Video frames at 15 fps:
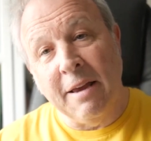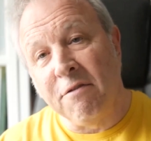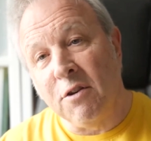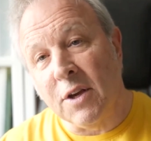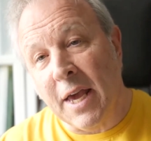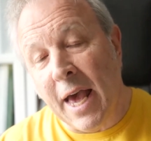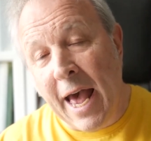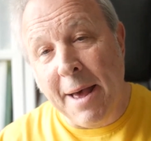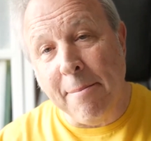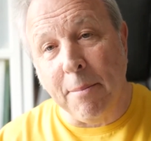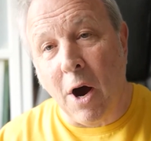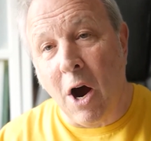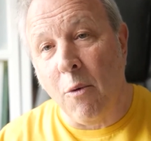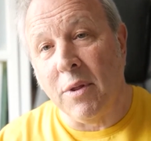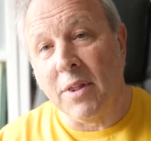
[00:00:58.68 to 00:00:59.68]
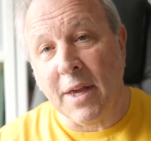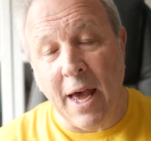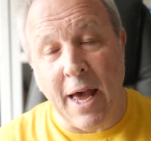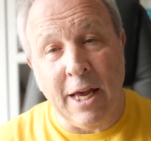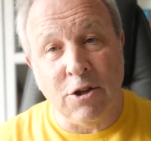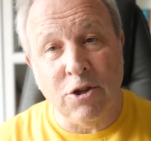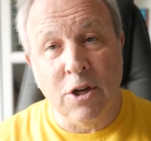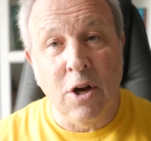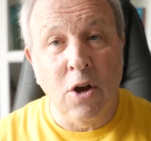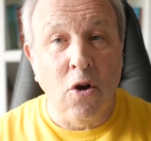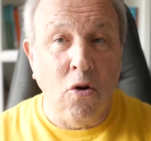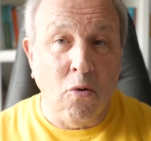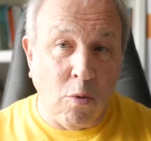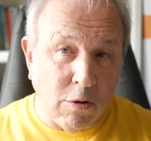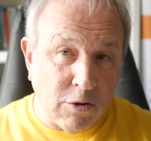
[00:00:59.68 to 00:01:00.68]
if you can buy with cash,
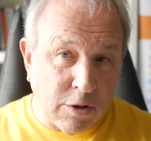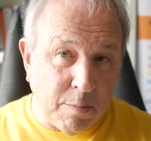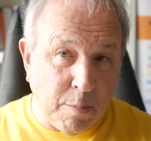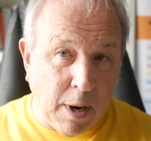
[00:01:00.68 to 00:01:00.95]
what's the